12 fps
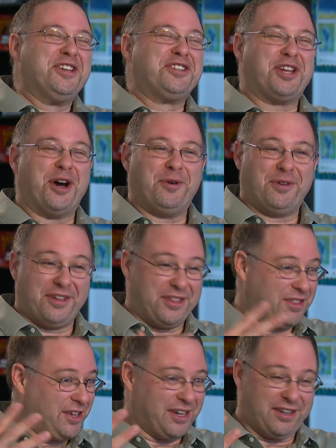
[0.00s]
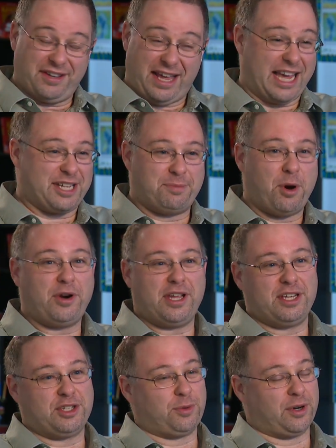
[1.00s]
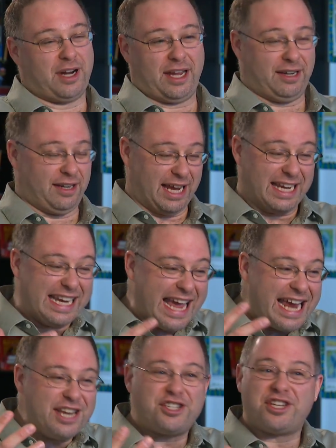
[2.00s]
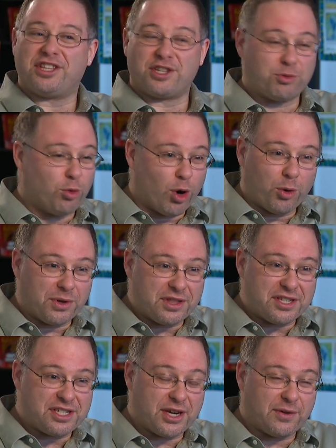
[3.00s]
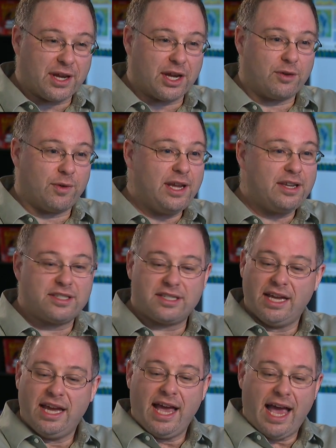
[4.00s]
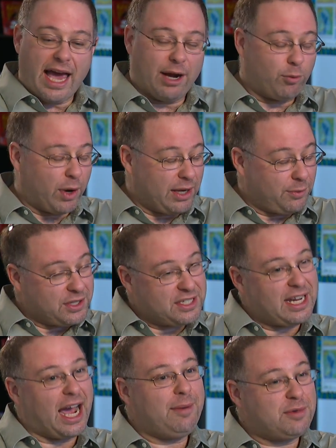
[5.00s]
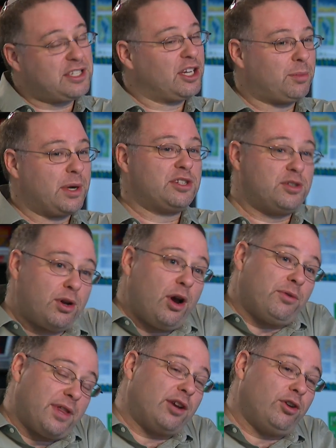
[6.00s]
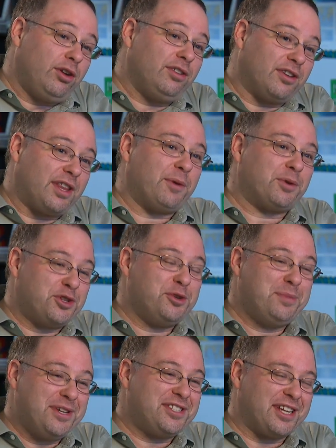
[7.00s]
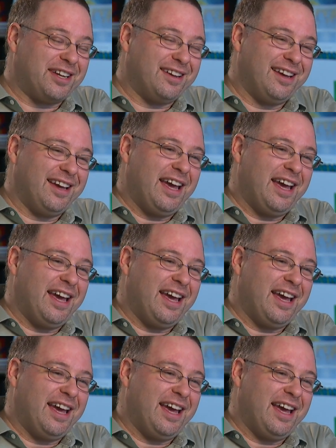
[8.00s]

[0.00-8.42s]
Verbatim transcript: So the Hasmoneans were in, engaged in this war with the Syrian Greeks, and when it was time to celebrate Sukkot, they couldn't. They were too busy.